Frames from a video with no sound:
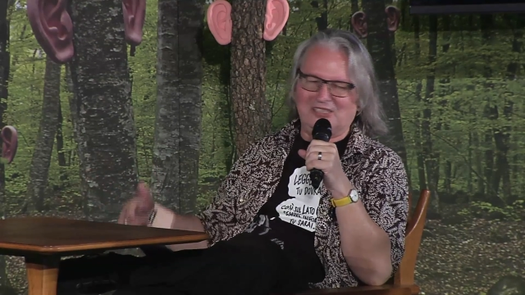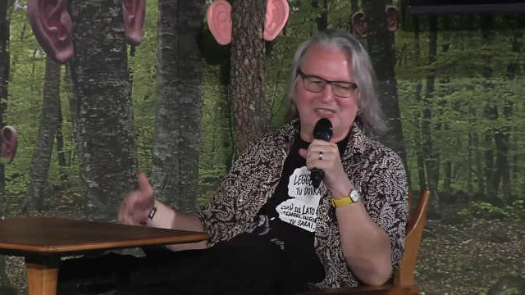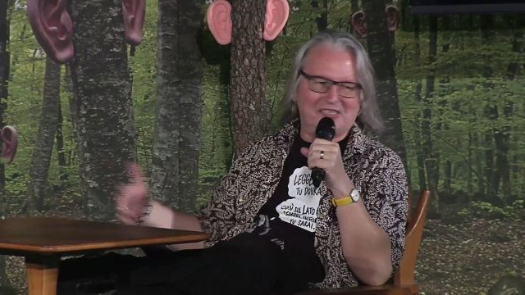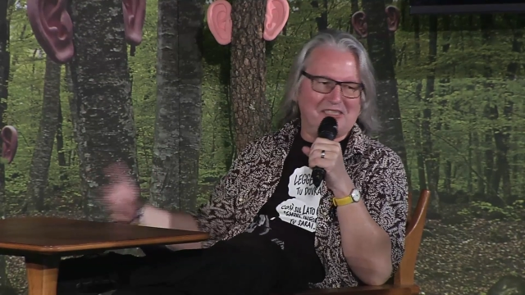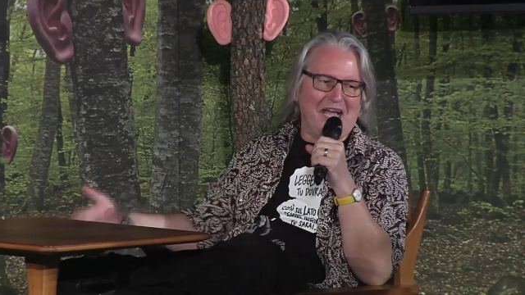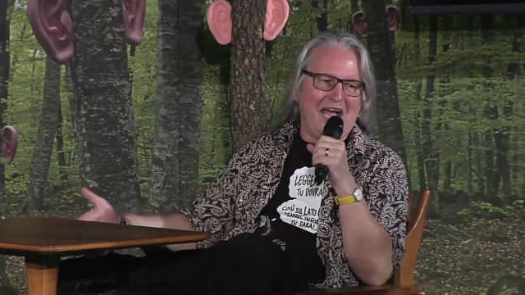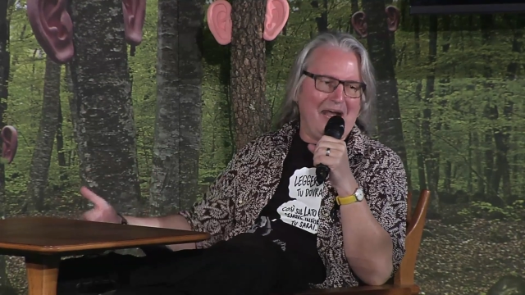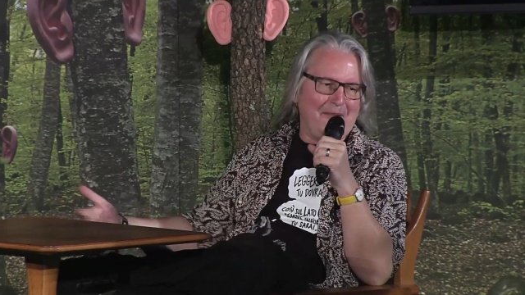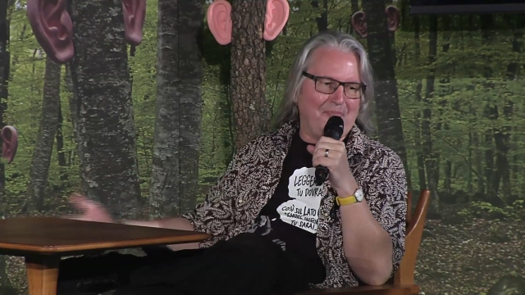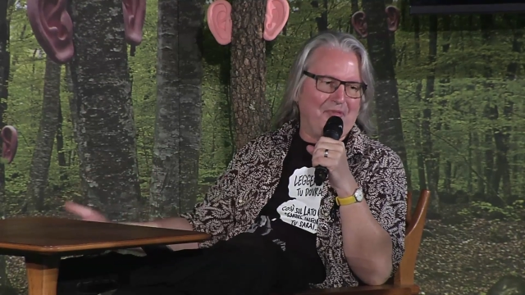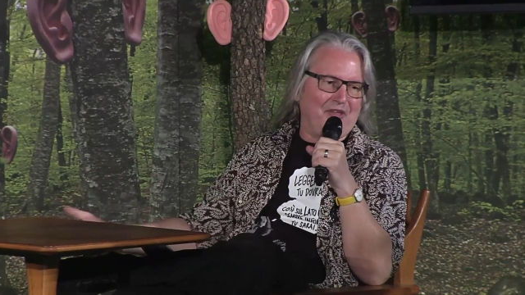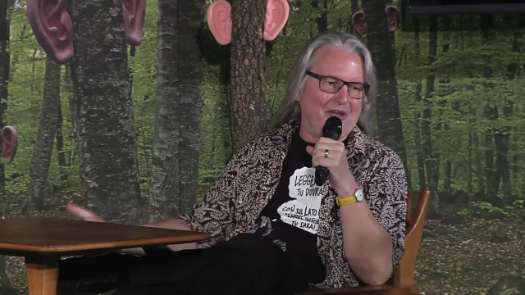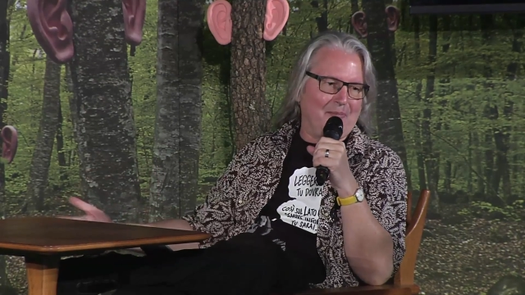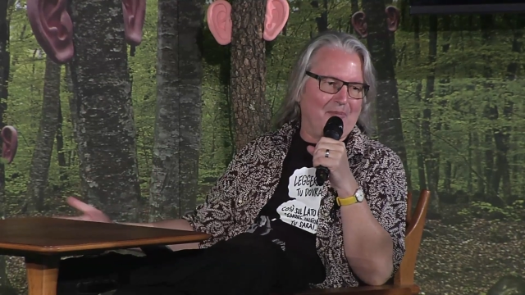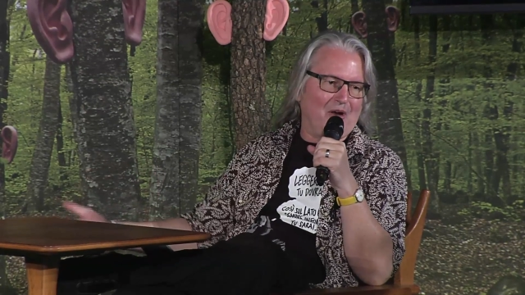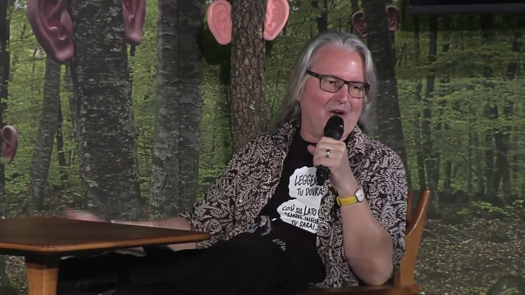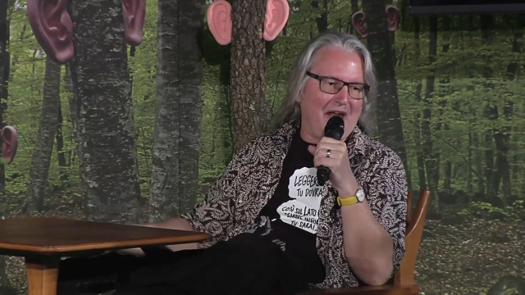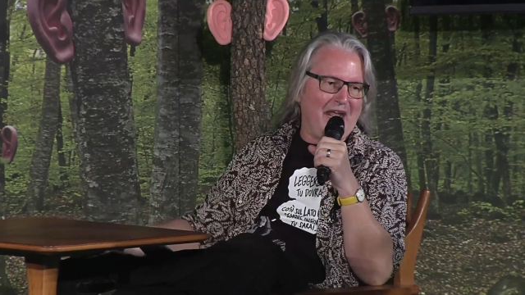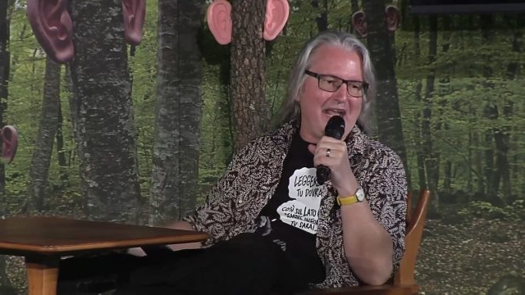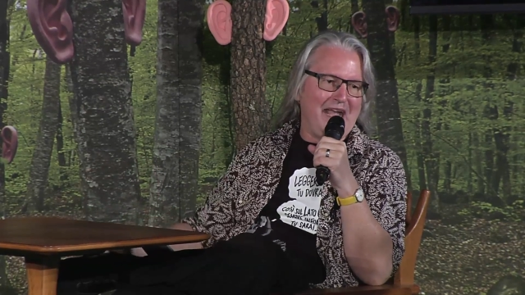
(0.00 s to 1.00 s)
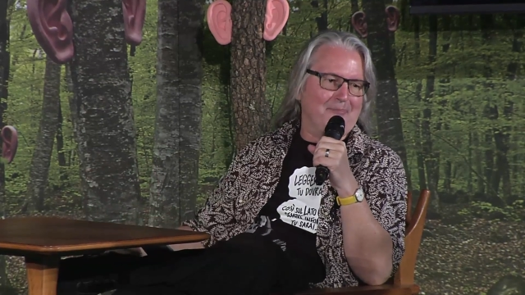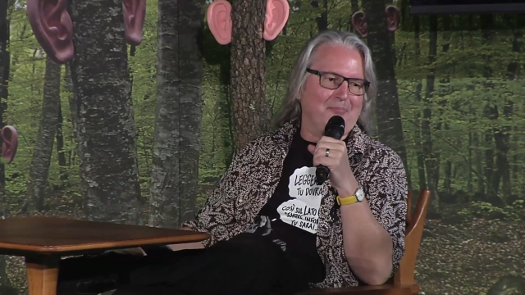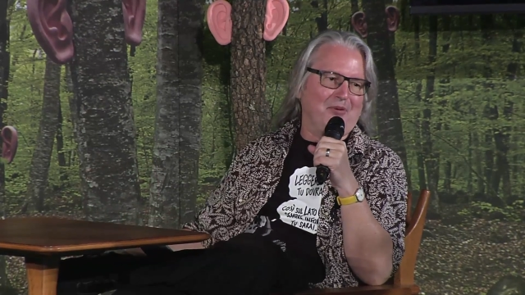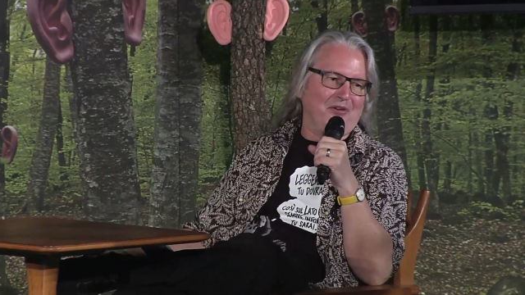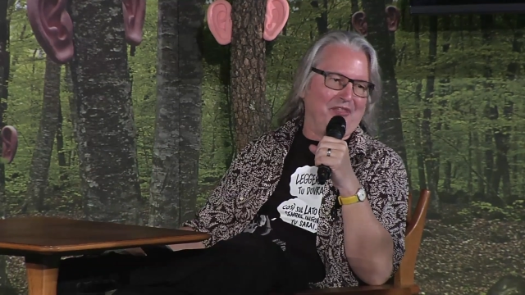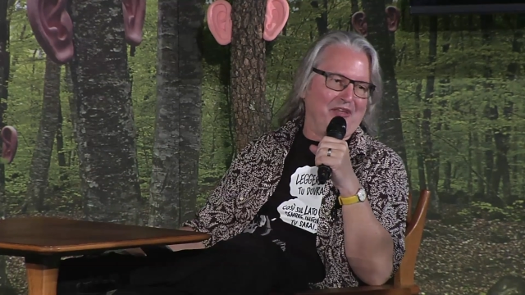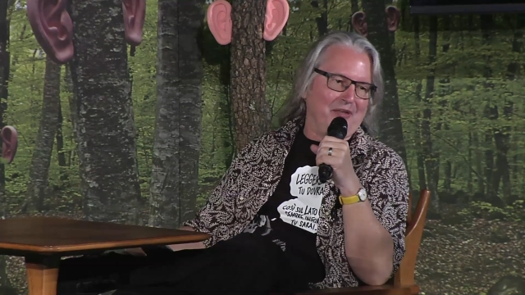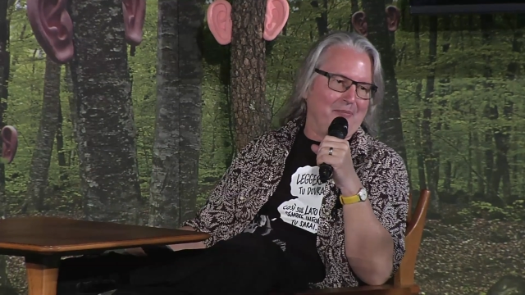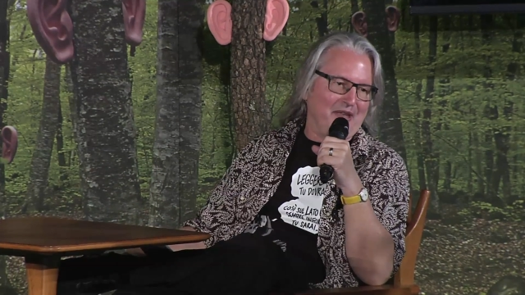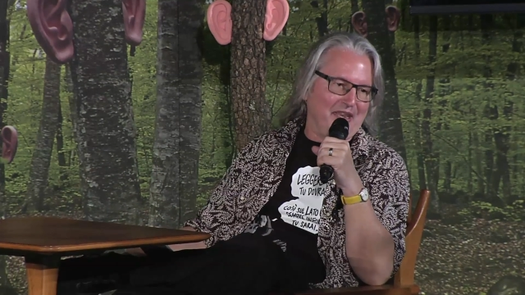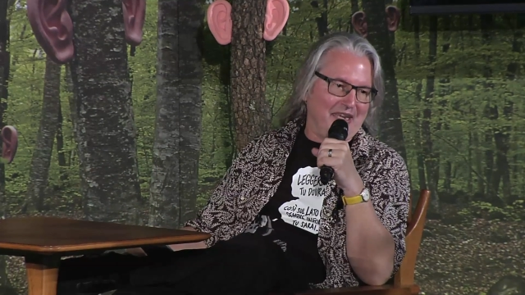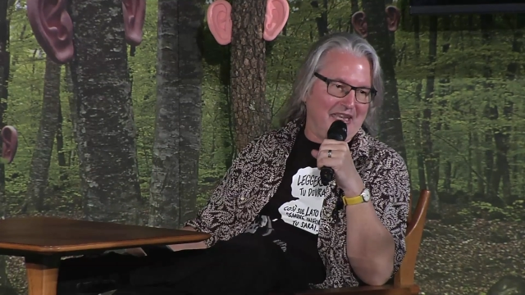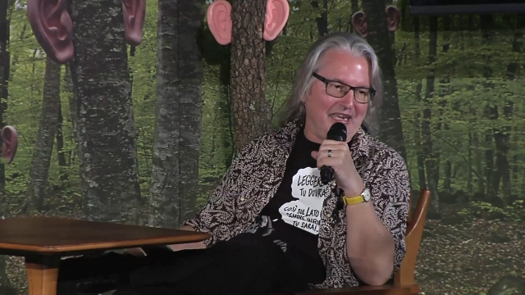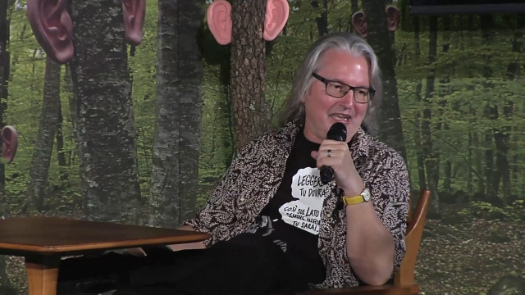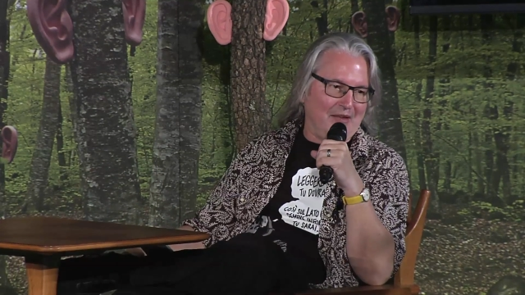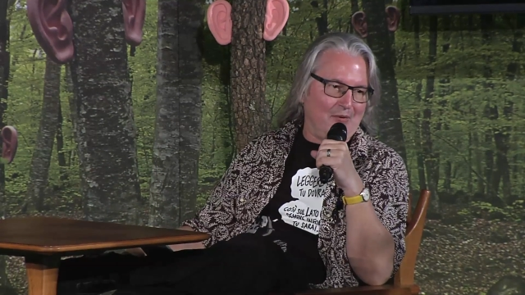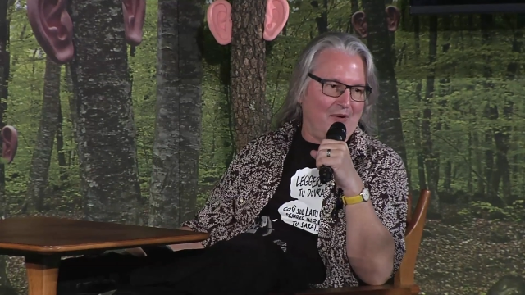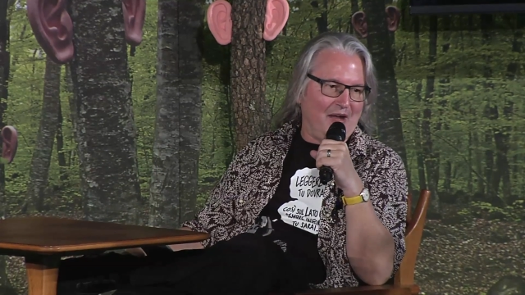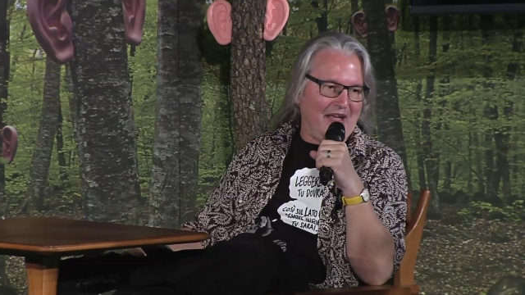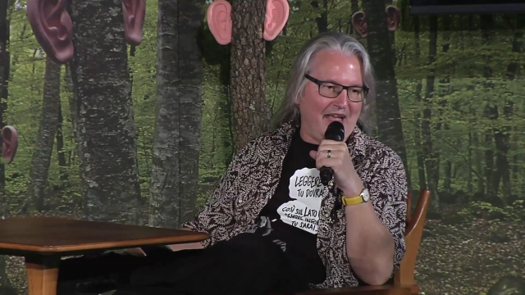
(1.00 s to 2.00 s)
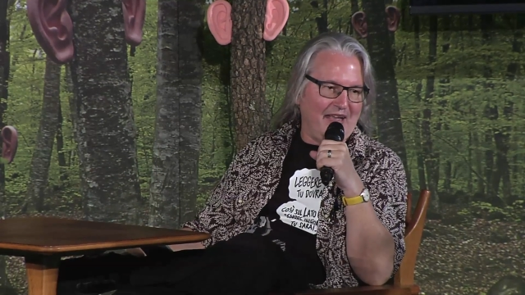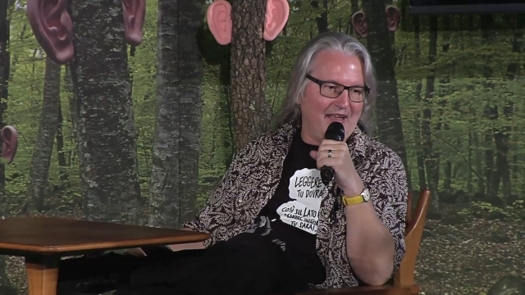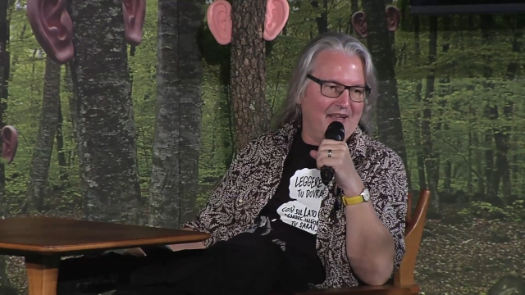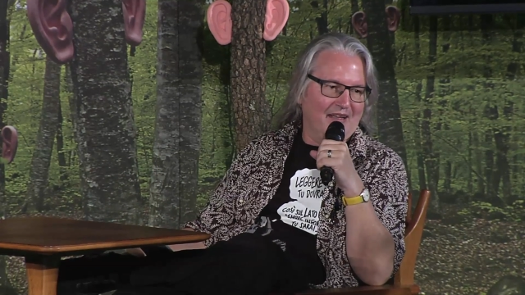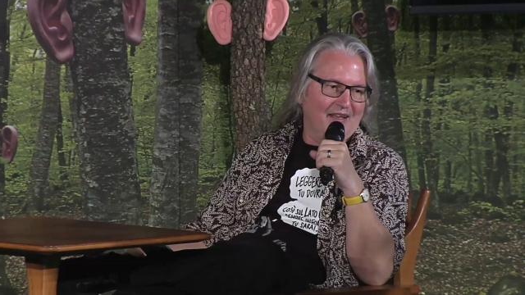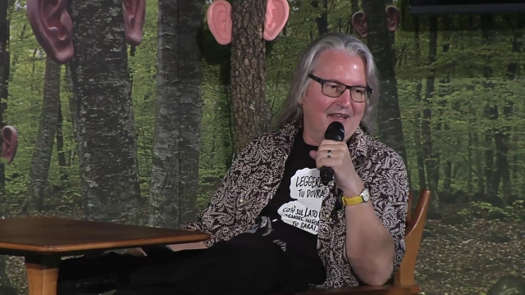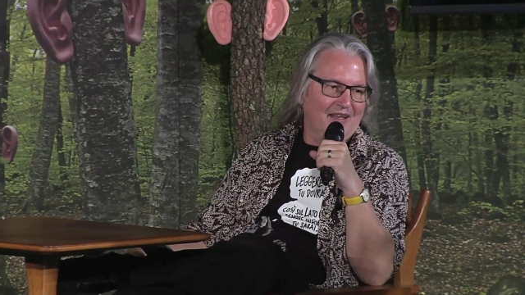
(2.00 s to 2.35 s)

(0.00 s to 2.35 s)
stop them or hamper them in any way.